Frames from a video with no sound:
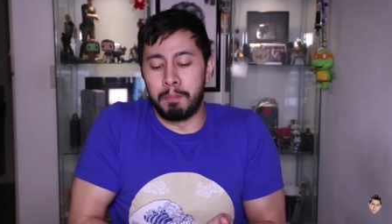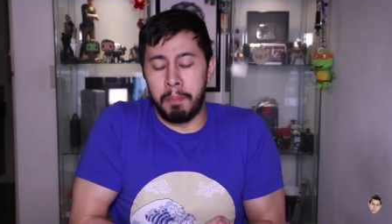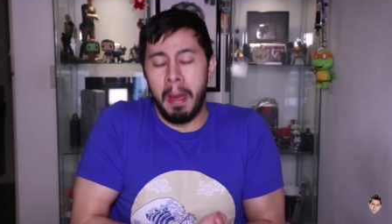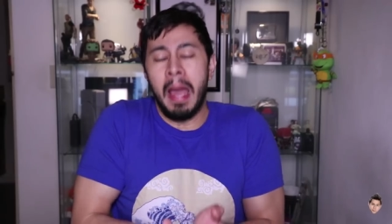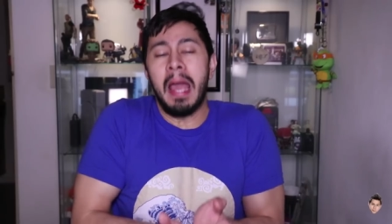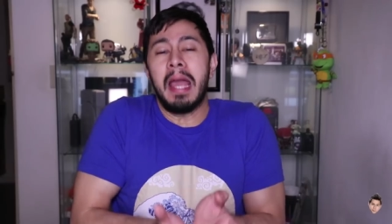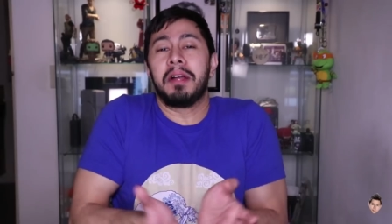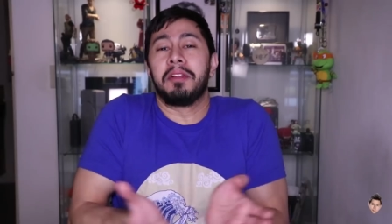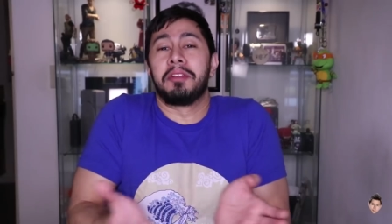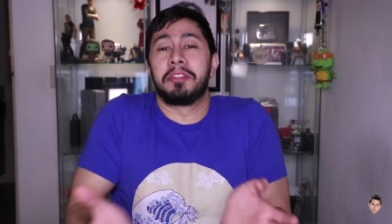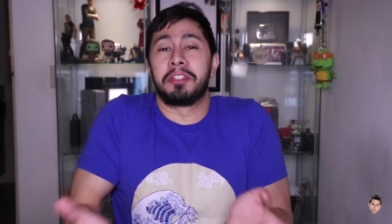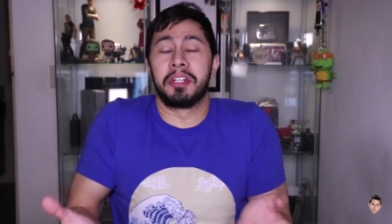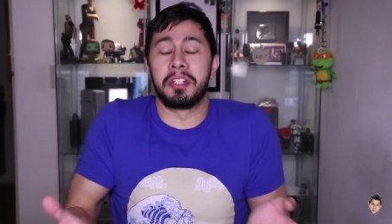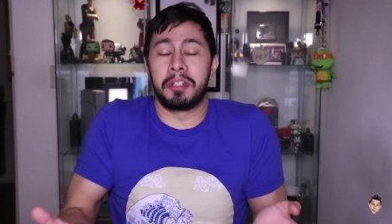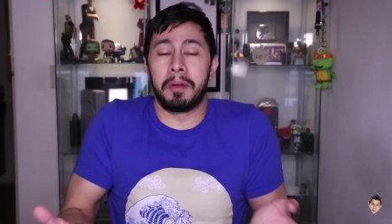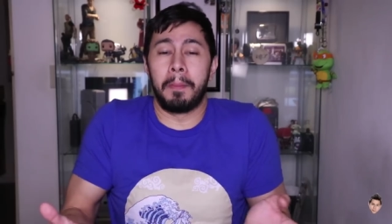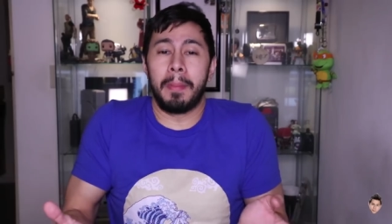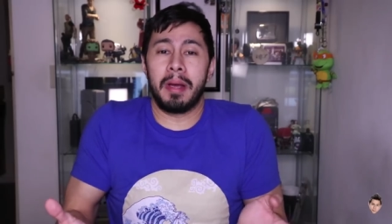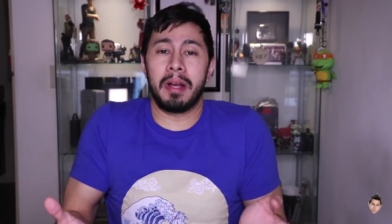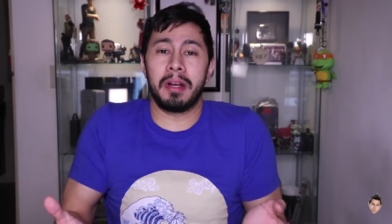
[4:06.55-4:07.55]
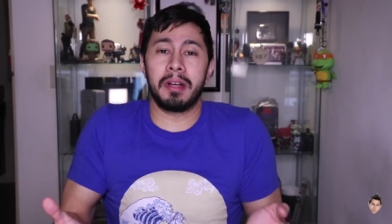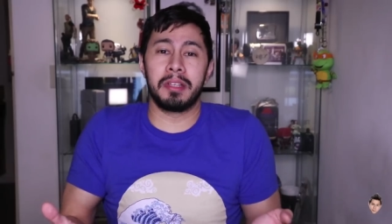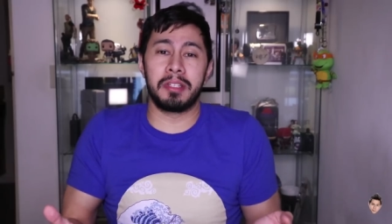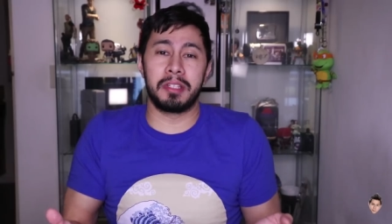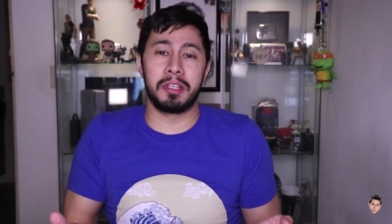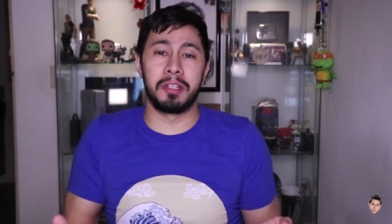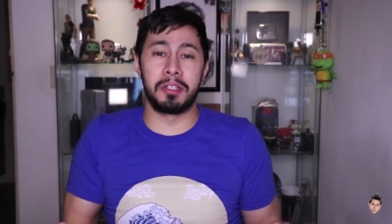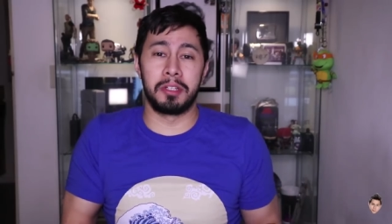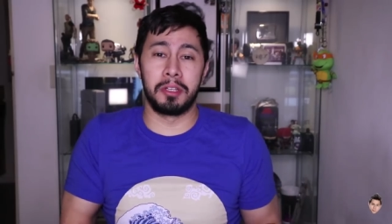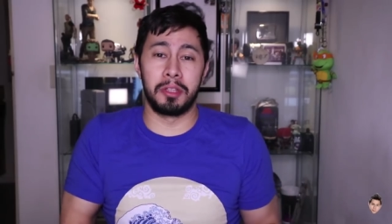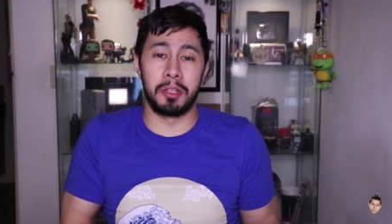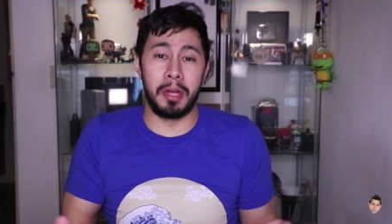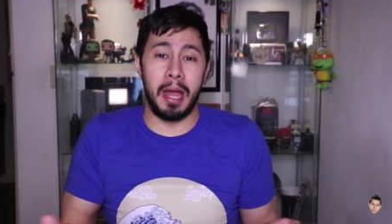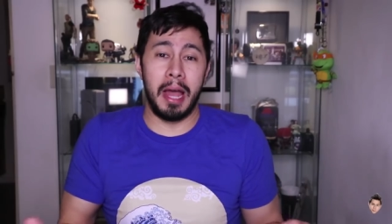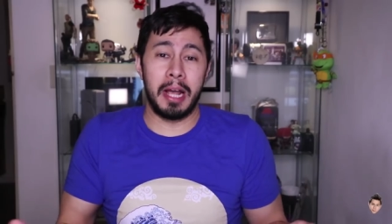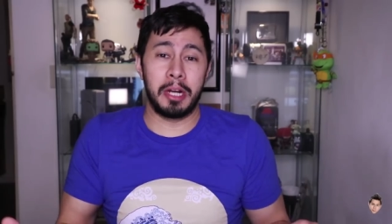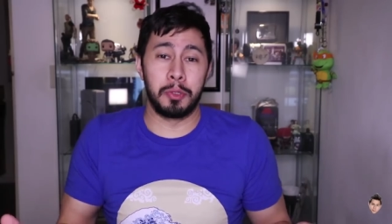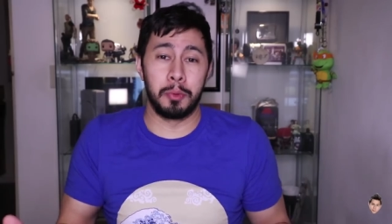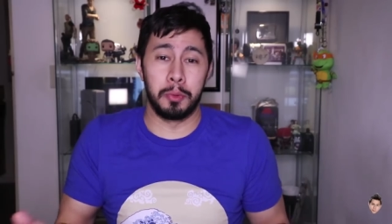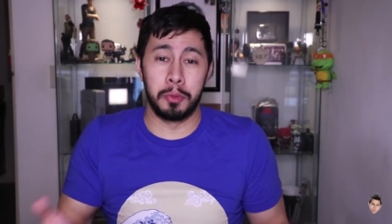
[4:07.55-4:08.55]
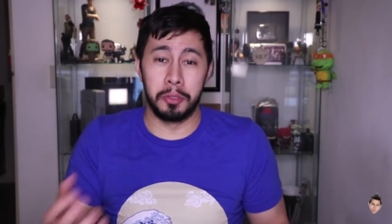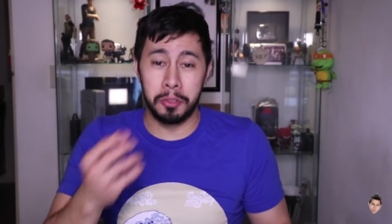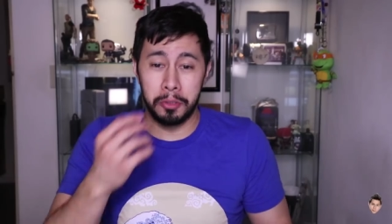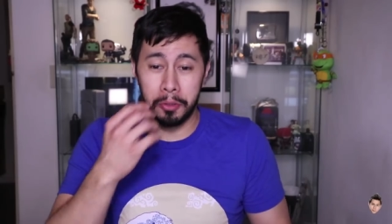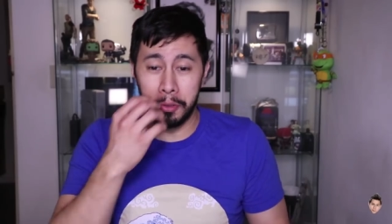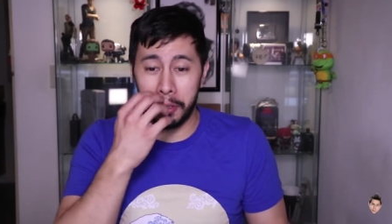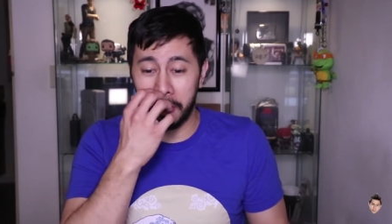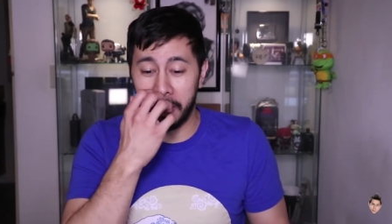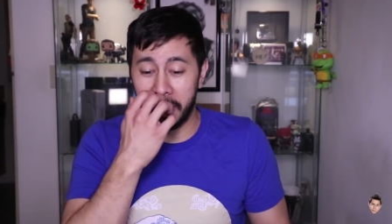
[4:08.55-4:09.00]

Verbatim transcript: pales in comparison to the actual story.